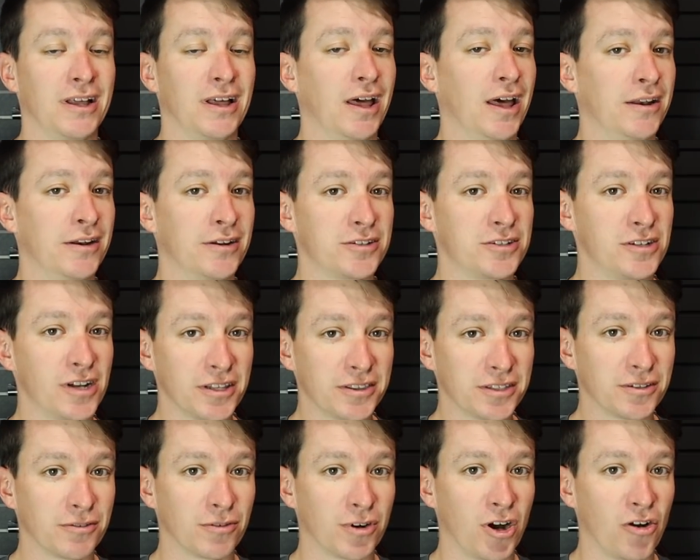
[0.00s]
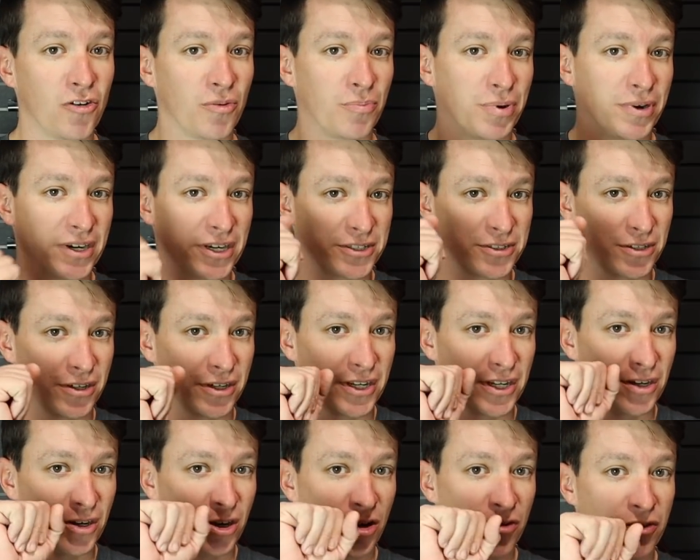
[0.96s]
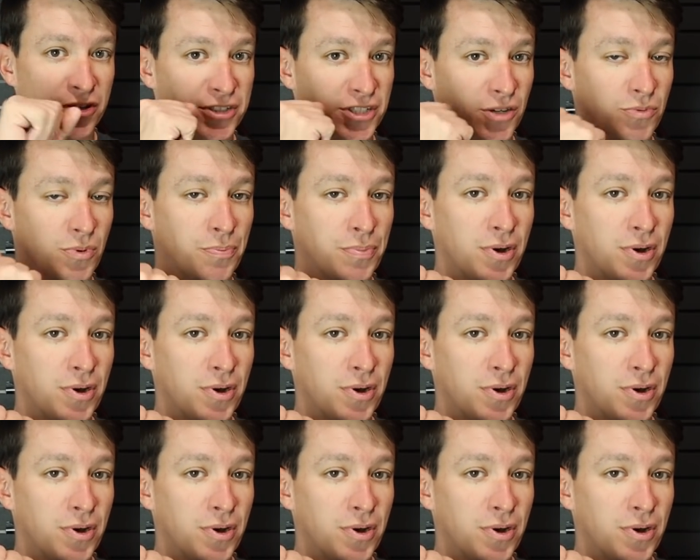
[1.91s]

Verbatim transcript: And there's nothing wrong with putting a tourniquet over a double